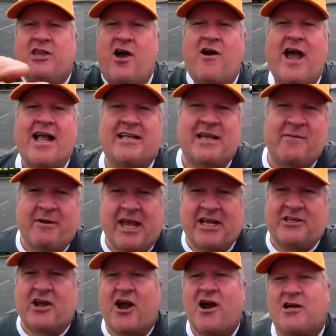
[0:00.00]
y'all got them
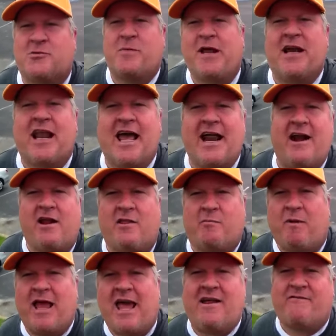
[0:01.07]
guitars been laying under
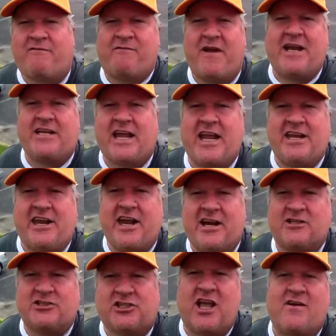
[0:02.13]
the bed for 15
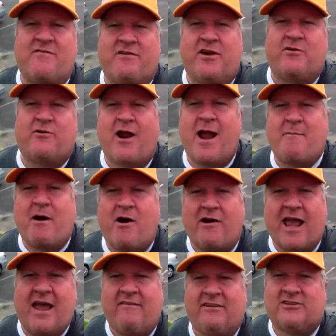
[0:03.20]
years, stuff your grandma
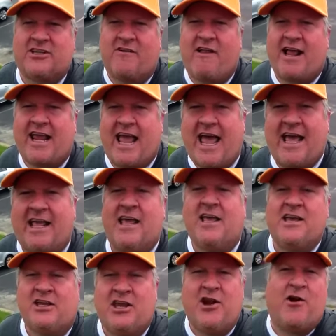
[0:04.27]
gave you, stuff like that.
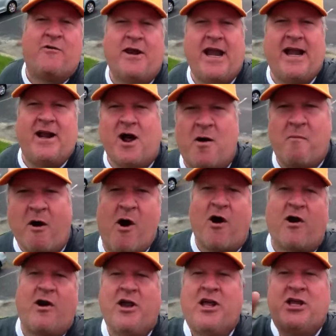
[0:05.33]
You don't need it no
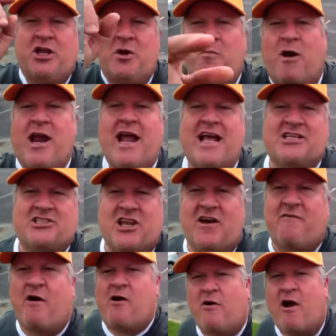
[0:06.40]
more. You bring that
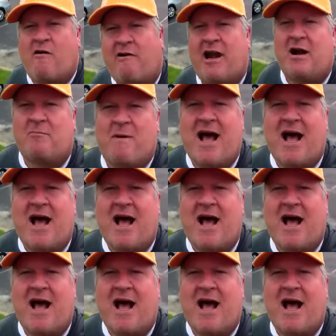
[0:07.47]
stuff on over here to